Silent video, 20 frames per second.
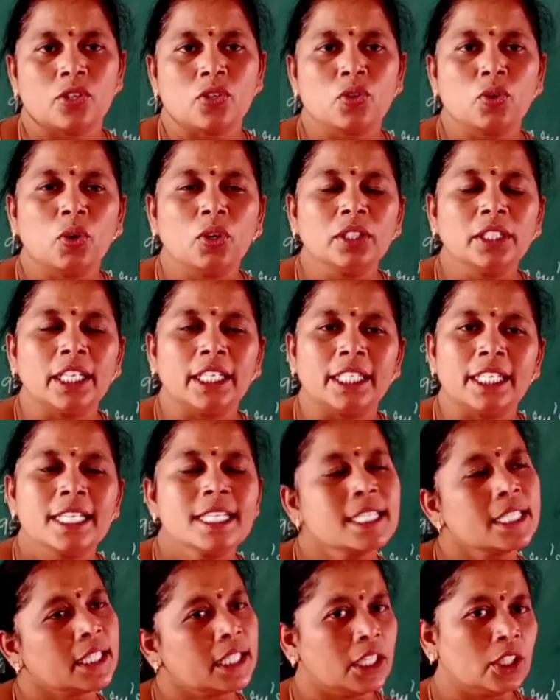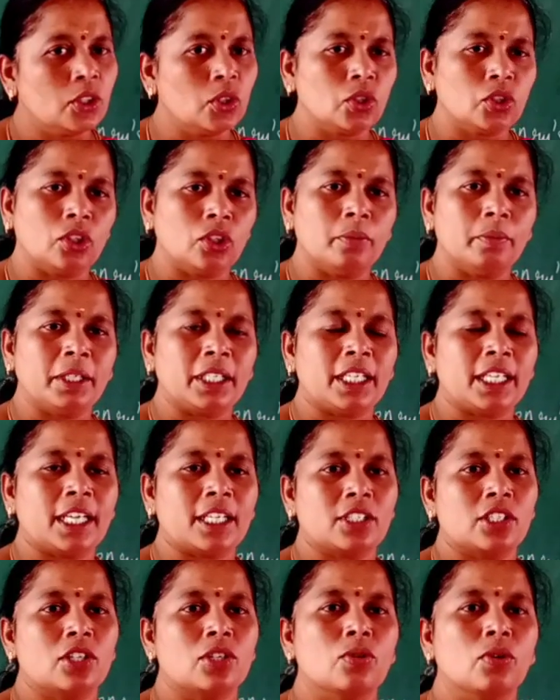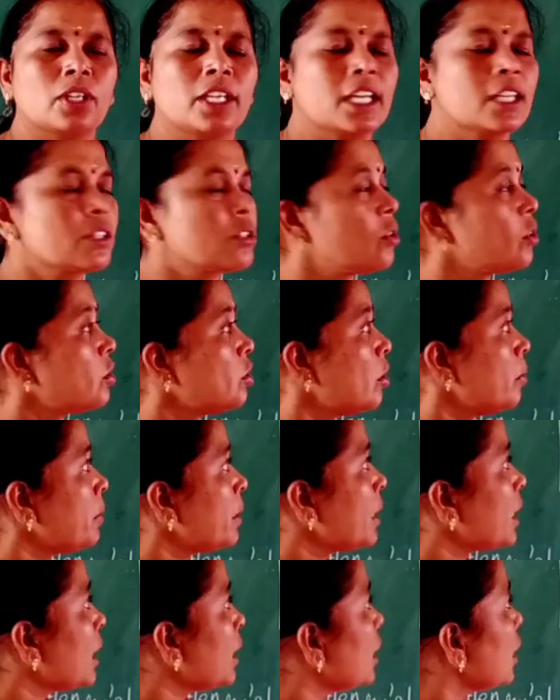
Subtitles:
So that is endothermic reaction. So exothermic and